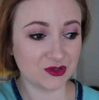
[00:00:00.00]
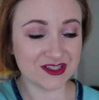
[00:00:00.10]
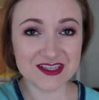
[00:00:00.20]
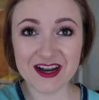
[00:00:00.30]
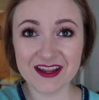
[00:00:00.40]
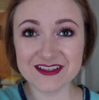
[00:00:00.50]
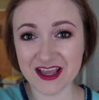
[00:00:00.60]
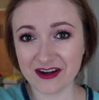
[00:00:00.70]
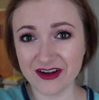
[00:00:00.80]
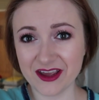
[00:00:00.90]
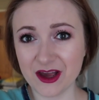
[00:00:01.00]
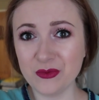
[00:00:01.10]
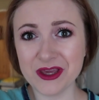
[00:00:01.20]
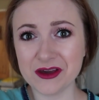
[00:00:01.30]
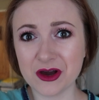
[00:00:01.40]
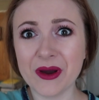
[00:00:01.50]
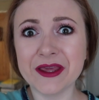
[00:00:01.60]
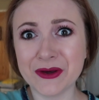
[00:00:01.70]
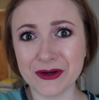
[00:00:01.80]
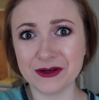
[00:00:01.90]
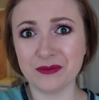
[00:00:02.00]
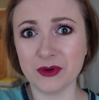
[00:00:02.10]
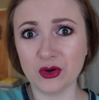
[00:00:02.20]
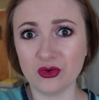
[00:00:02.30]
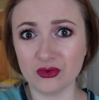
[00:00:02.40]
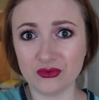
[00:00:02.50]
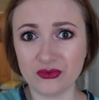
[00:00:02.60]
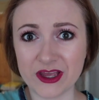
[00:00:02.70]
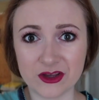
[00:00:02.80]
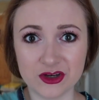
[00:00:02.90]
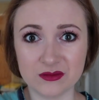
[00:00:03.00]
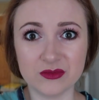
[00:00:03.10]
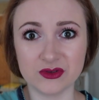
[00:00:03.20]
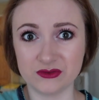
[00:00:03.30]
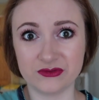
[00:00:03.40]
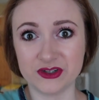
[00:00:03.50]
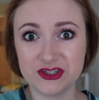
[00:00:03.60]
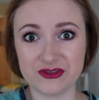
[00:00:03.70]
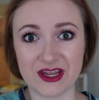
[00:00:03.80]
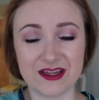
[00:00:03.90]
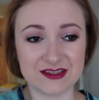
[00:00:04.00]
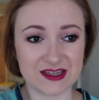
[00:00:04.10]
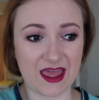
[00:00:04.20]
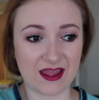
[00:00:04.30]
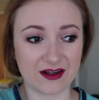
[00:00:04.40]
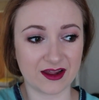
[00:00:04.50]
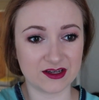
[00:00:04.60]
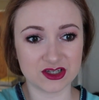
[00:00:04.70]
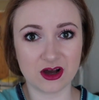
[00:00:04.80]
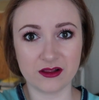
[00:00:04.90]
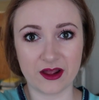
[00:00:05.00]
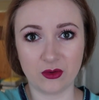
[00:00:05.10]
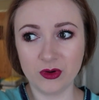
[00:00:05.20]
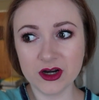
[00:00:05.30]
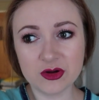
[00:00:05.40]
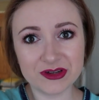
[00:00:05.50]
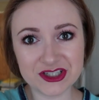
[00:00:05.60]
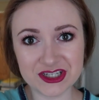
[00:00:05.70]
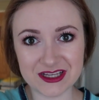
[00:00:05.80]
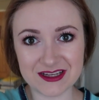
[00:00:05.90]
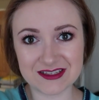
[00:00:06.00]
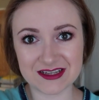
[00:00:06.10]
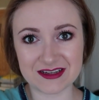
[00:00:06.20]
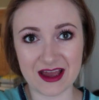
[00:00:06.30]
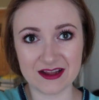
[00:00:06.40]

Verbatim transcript: What's today? Saturday? A week ago I couldn't move. I couldn't move for 2 days and I had to call out of work a bunch of days. I